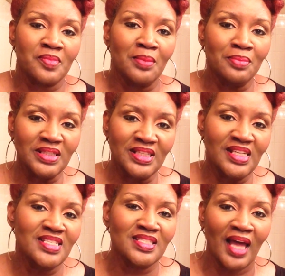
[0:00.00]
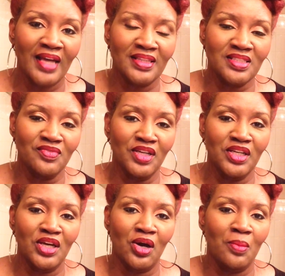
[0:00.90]
Please like this
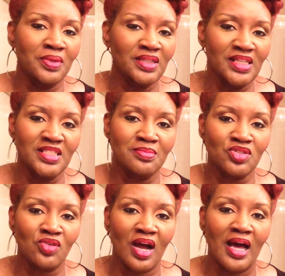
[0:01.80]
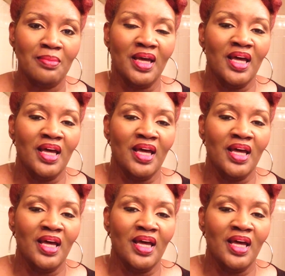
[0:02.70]
video. Please subscribe.